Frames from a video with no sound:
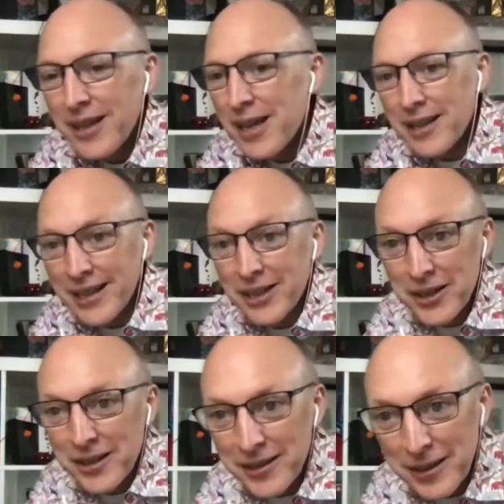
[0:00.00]
like
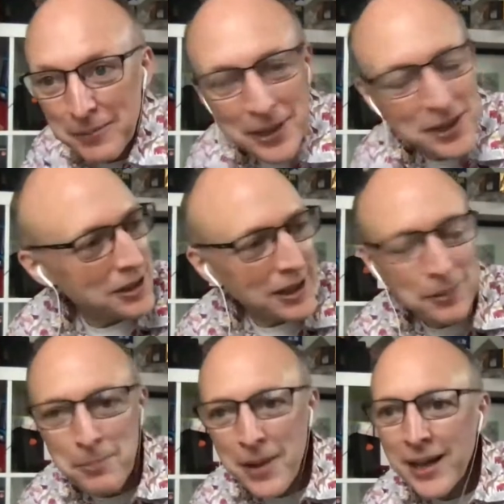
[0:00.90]
others, I'm
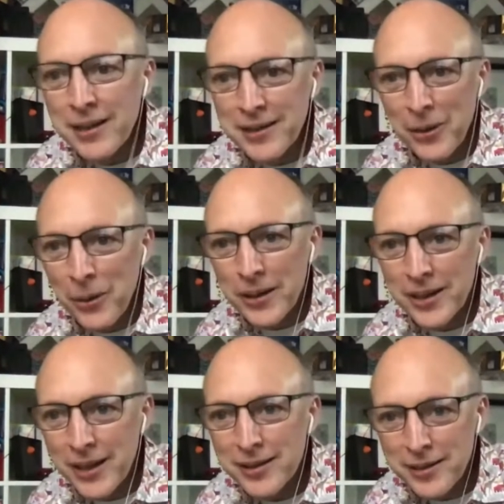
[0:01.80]
amazed that all of
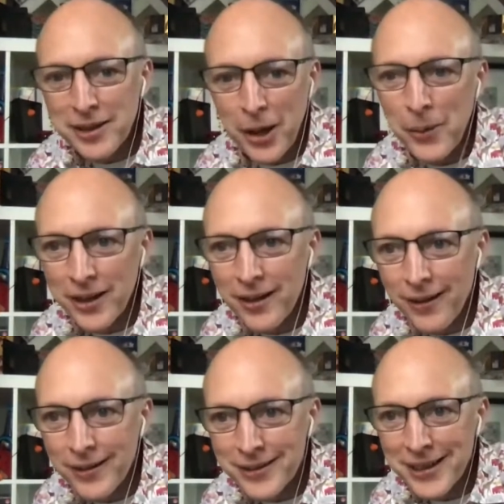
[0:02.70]
this is going
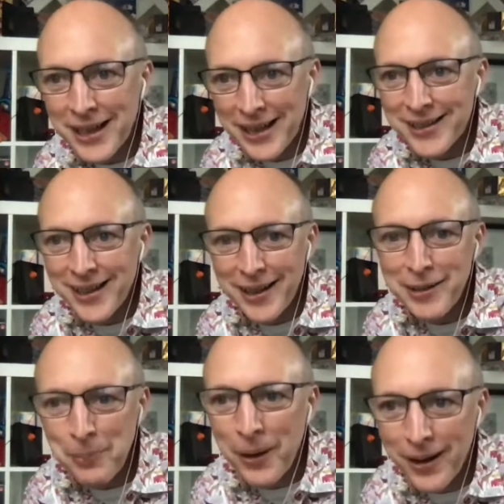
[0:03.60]
on in this
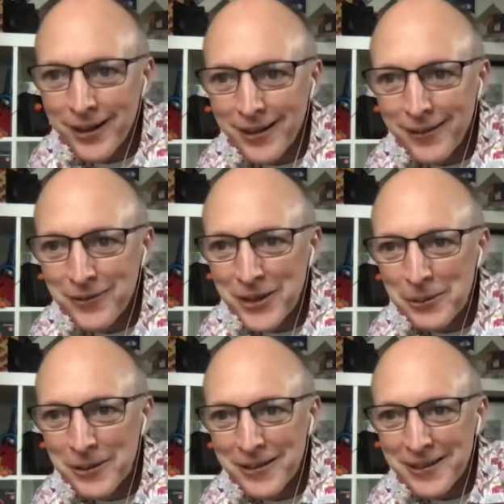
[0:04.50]
part of the
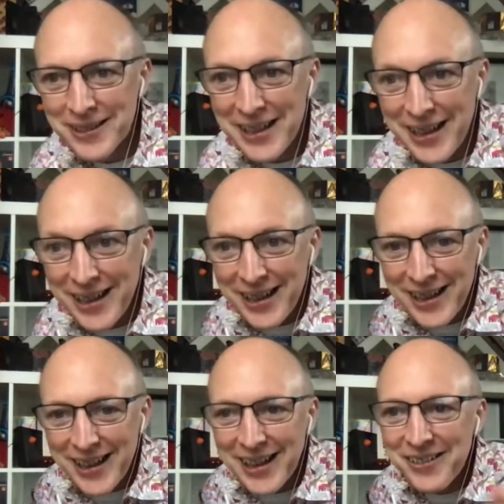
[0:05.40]
world.
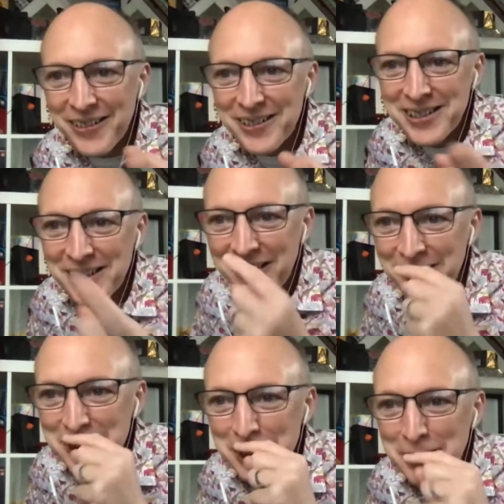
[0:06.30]
And also, I was
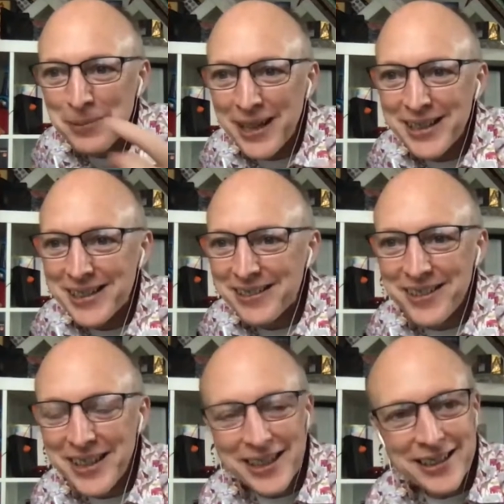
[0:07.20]
just smiling and I was
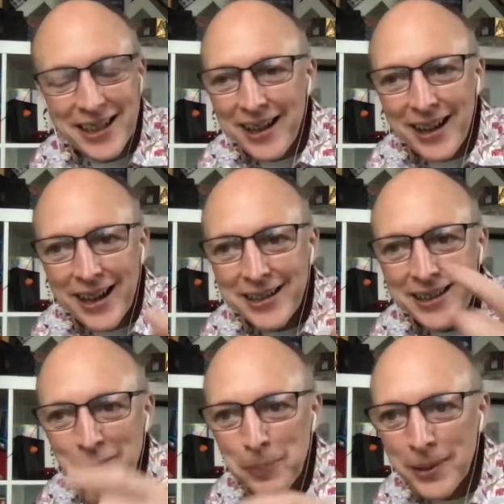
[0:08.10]
thinking, I think
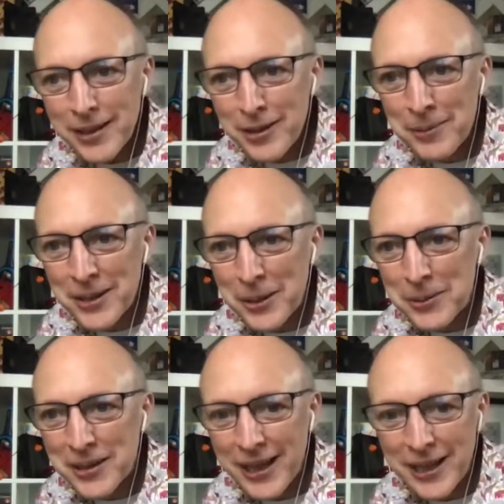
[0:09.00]
I've played some of those
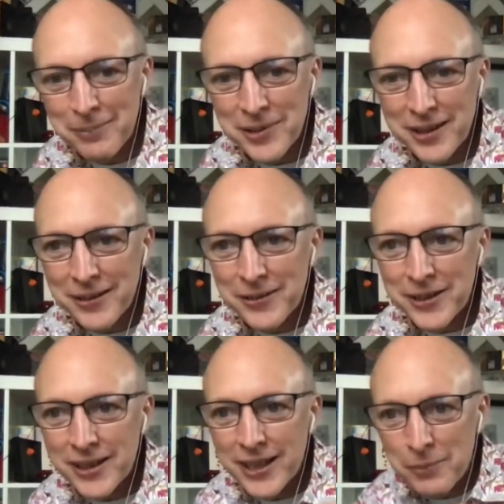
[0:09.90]
games that
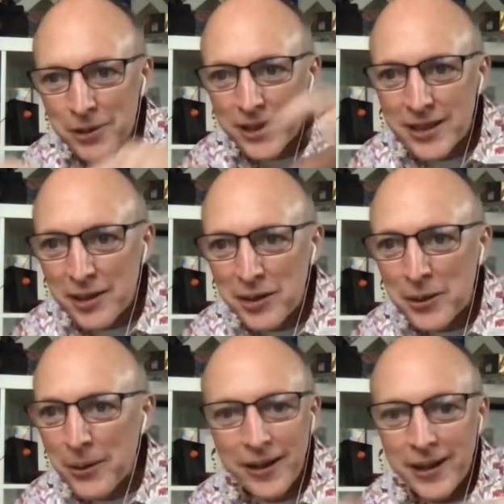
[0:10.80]
were in the
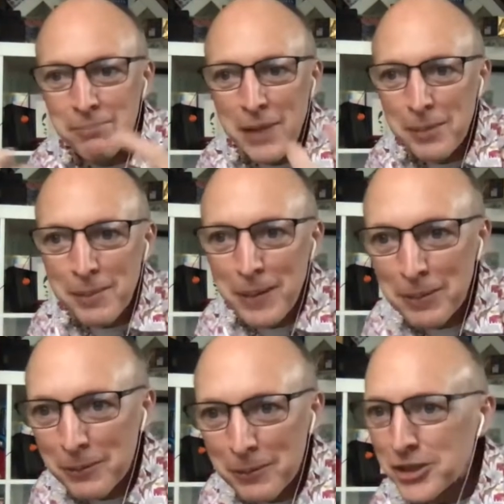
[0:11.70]
square. And maybe people
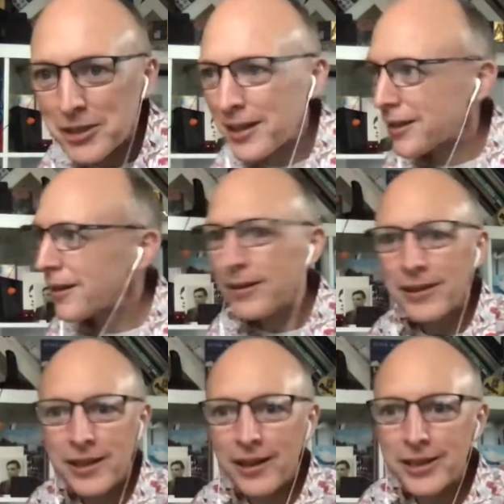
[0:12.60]
watching think,
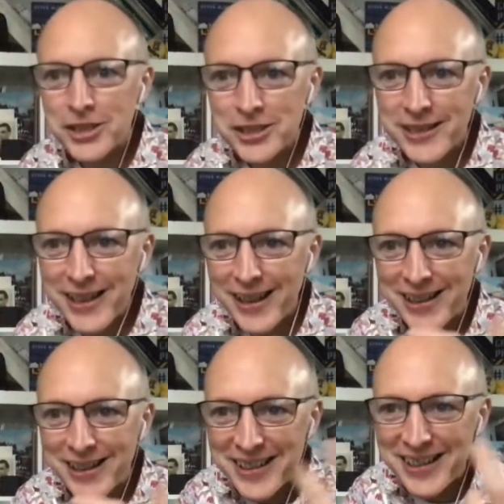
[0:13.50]
gosh, yeah,
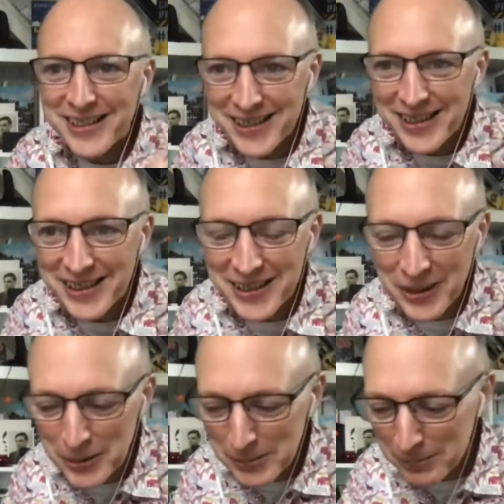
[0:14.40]
that they
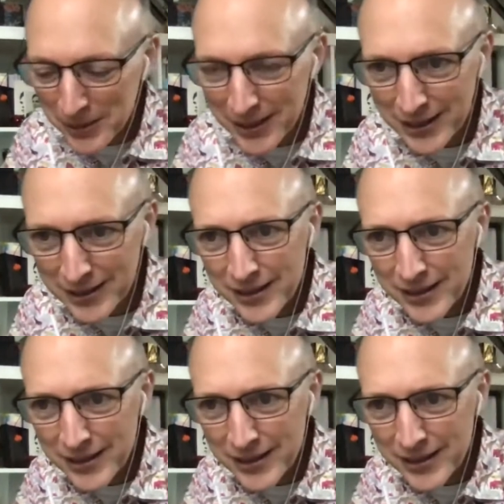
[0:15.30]
remember that.